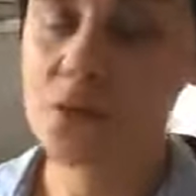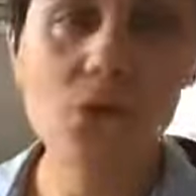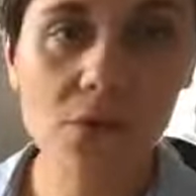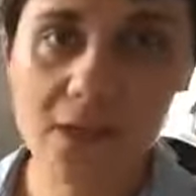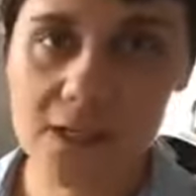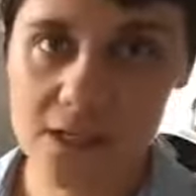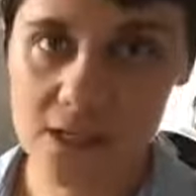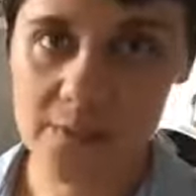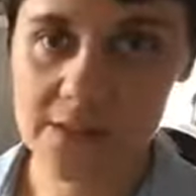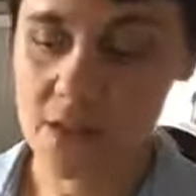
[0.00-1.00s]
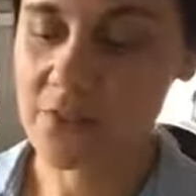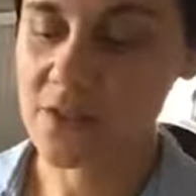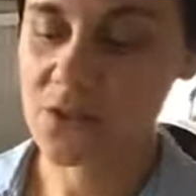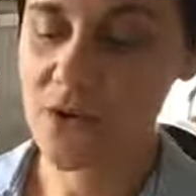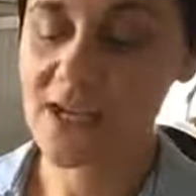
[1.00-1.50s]
all of that type of stuff.
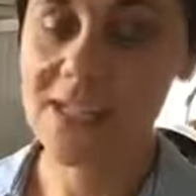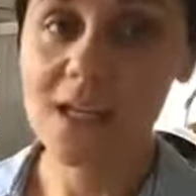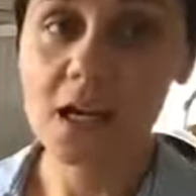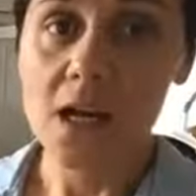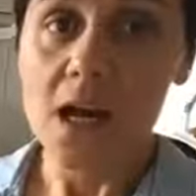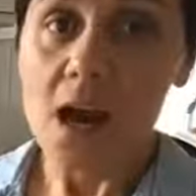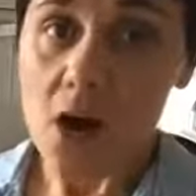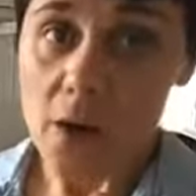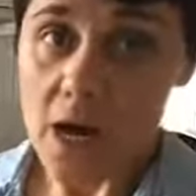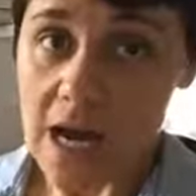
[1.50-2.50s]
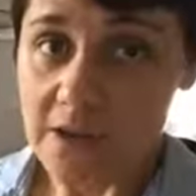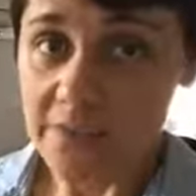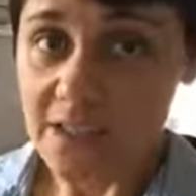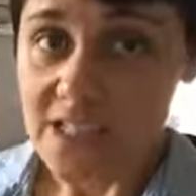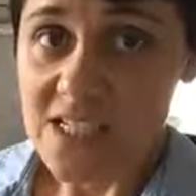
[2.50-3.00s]
It's great.
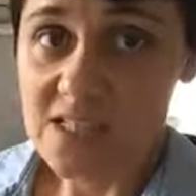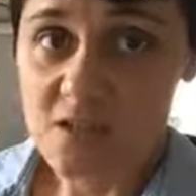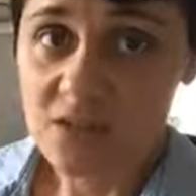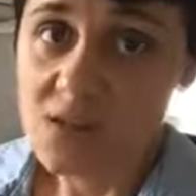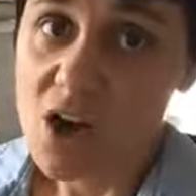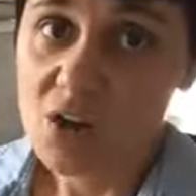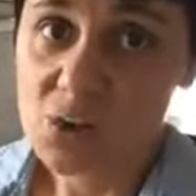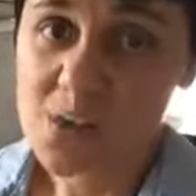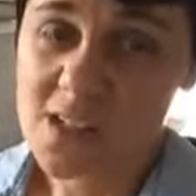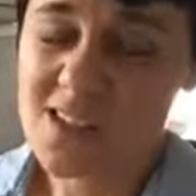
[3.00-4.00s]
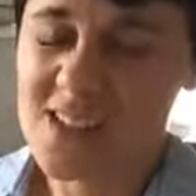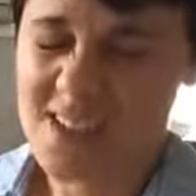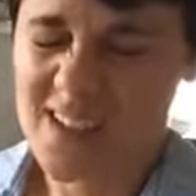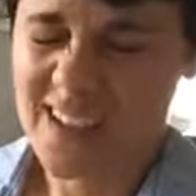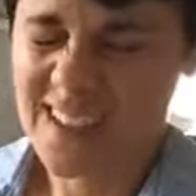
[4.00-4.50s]
Having this on toast is
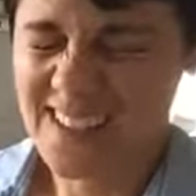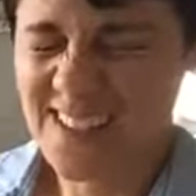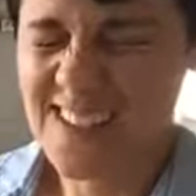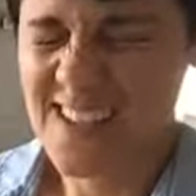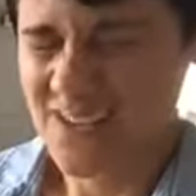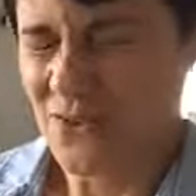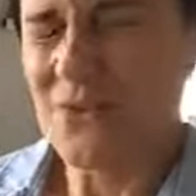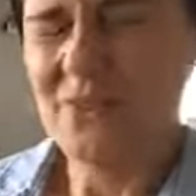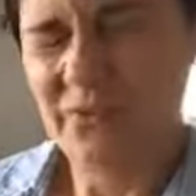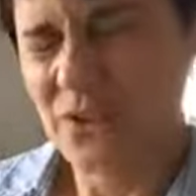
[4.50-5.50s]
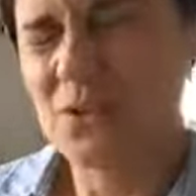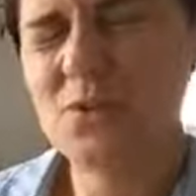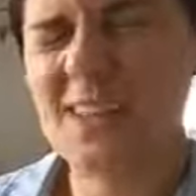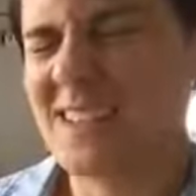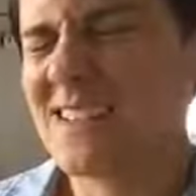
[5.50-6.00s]
like the devil's food.
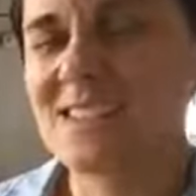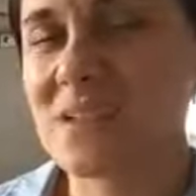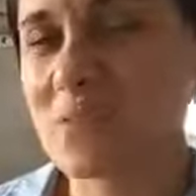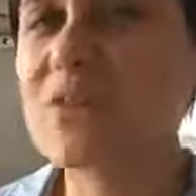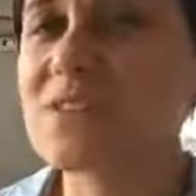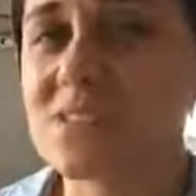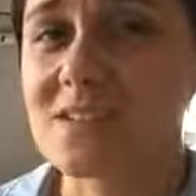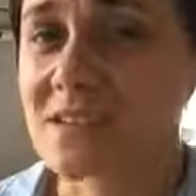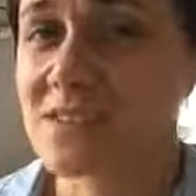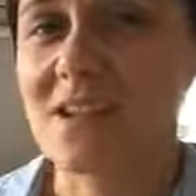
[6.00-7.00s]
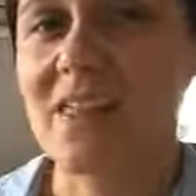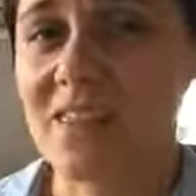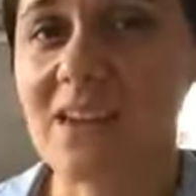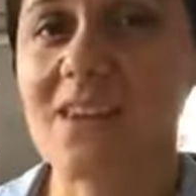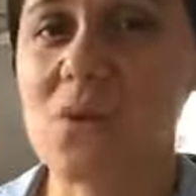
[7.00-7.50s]
It is the most disgusting
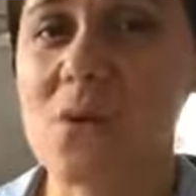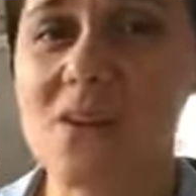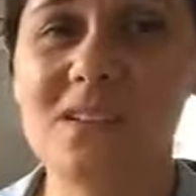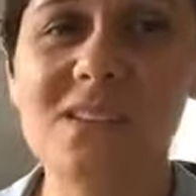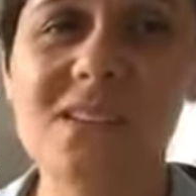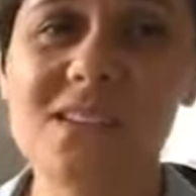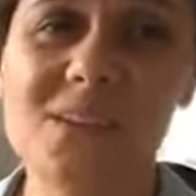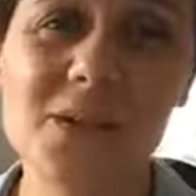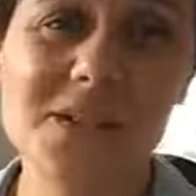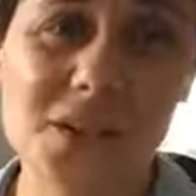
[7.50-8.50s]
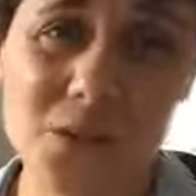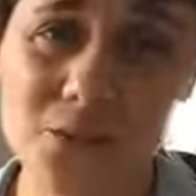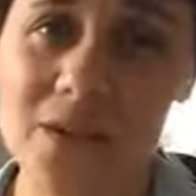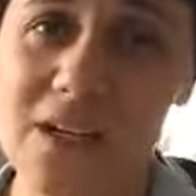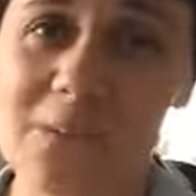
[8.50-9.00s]
thing in the world. So I don't
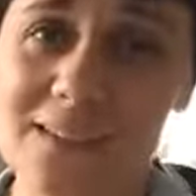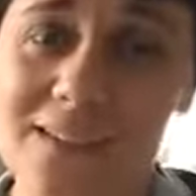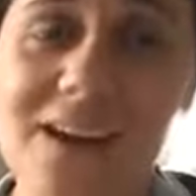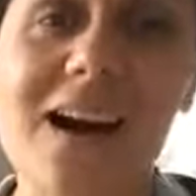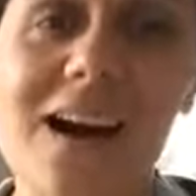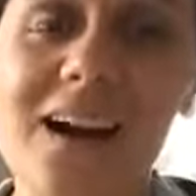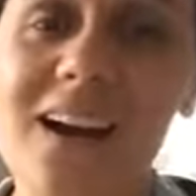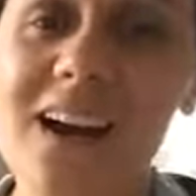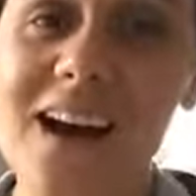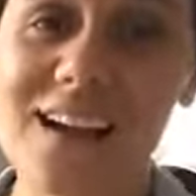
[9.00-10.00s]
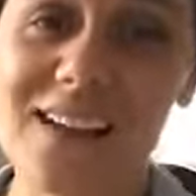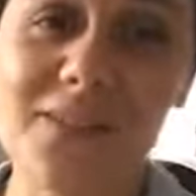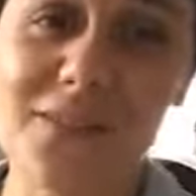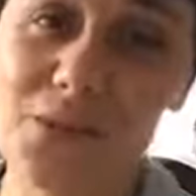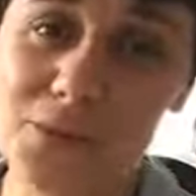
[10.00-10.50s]
recommend that. And
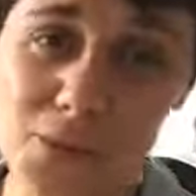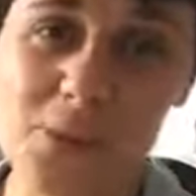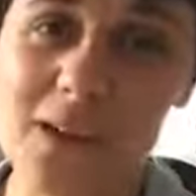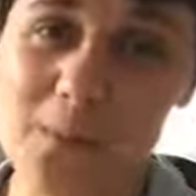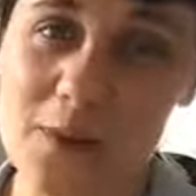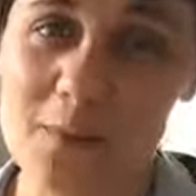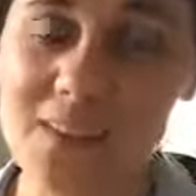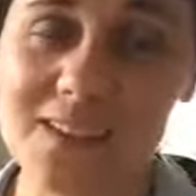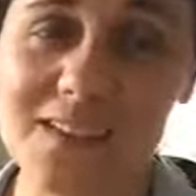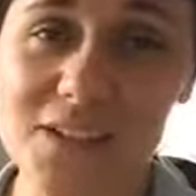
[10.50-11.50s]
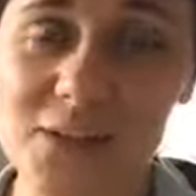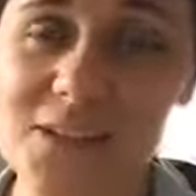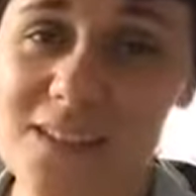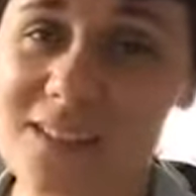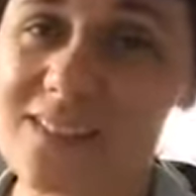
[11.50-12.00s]
if you do like Marmite in
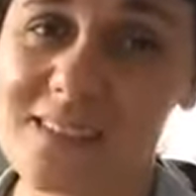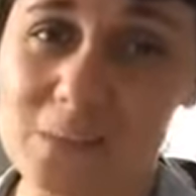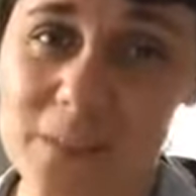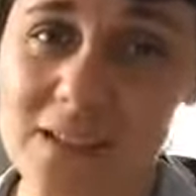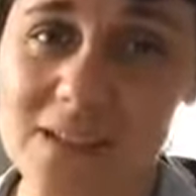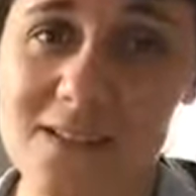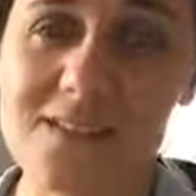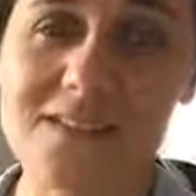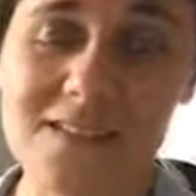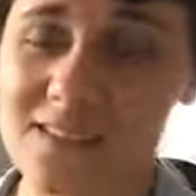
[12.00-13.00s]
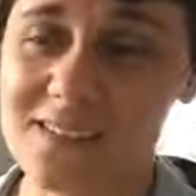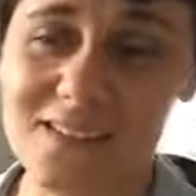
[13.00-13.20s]
toast, then please, I